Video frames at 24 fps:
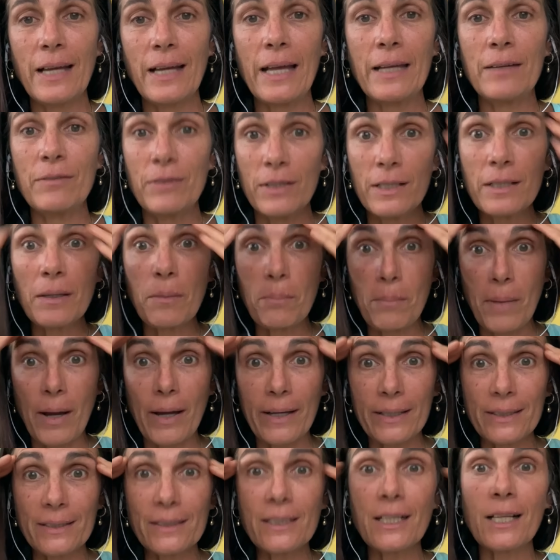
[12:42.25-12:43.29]
even the
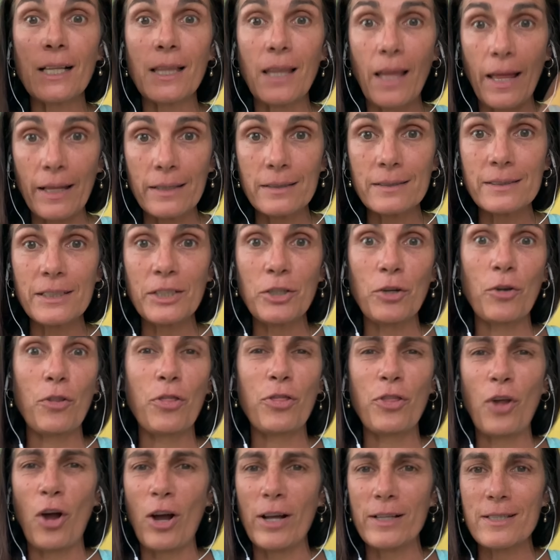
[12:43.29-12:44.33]
mind, cleansing your
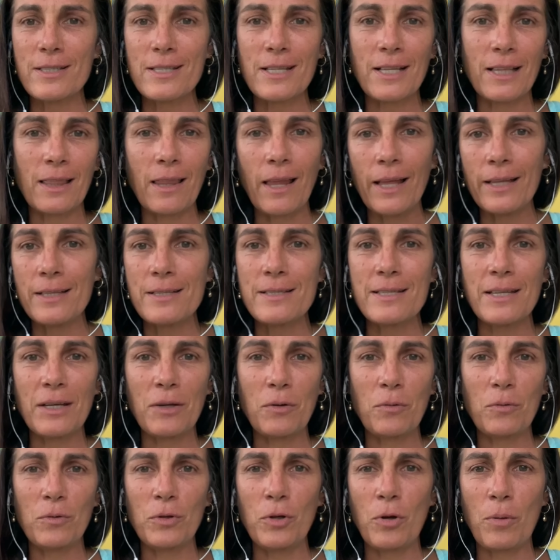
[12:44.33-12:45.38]
thoughts,
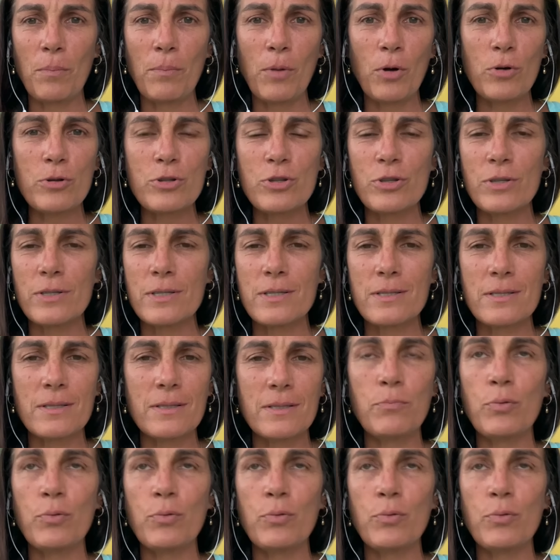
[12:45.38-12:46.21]
cleansing your emotions,